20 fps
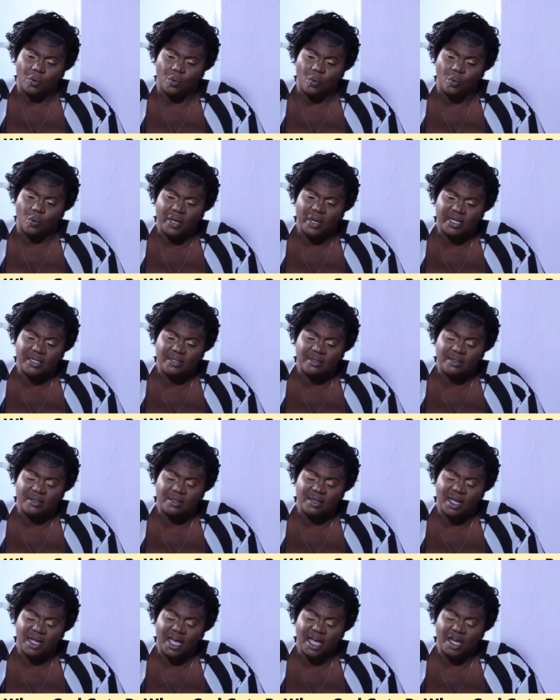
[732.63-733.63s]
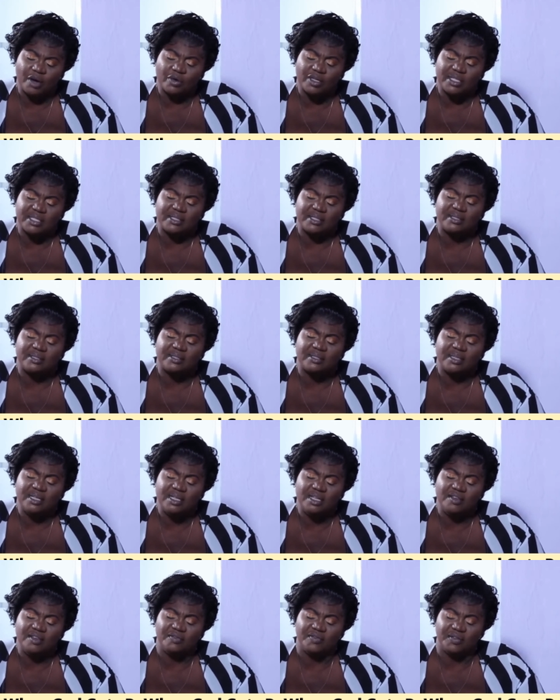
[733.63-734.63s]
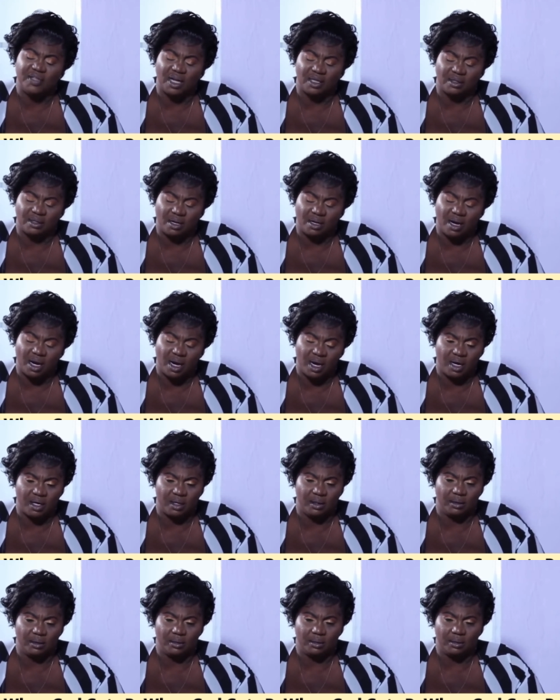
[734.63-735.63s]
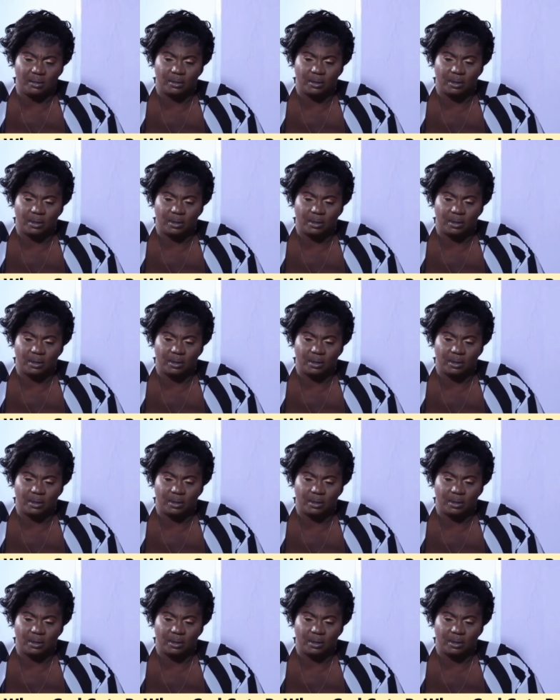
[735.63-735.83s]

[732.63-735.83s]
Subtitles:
When I received that card,